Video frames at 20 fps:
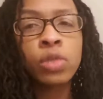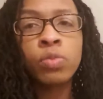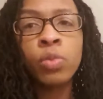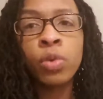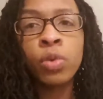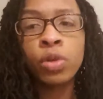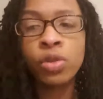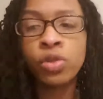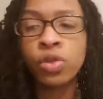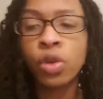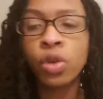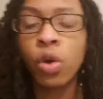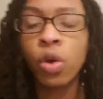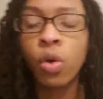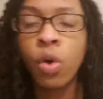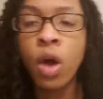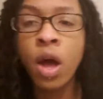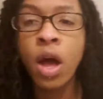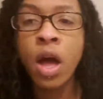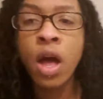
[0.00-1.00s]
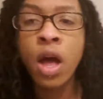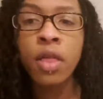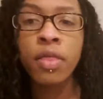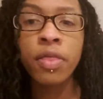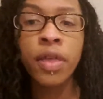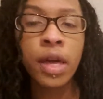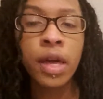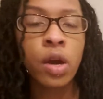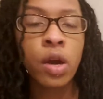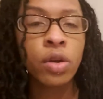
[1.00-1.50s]
more so
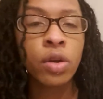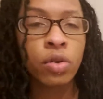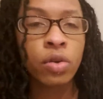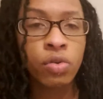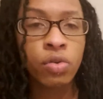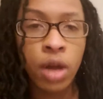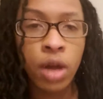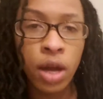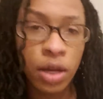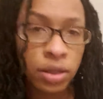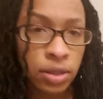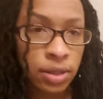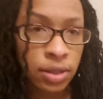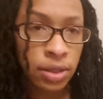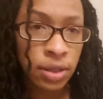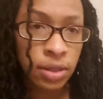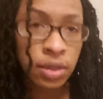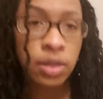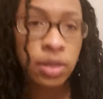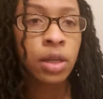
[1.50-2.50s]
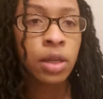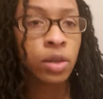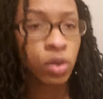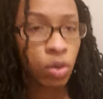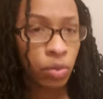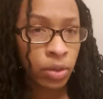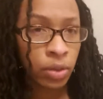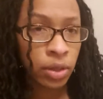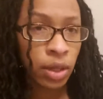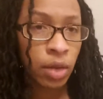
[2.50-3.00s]
they are no nonsense. They
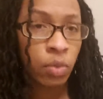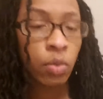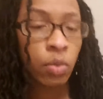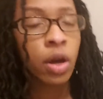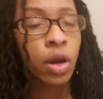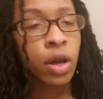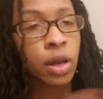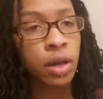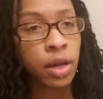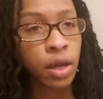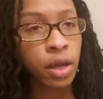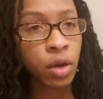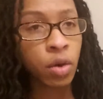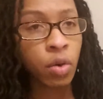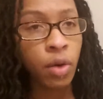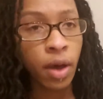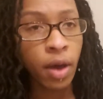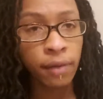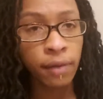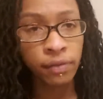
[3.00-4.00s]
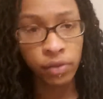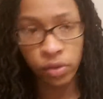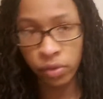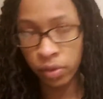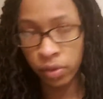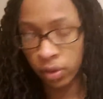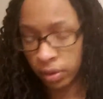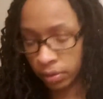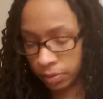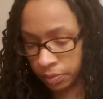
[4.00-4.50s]
know what they want and they go after
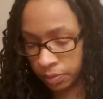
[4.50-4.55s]
it.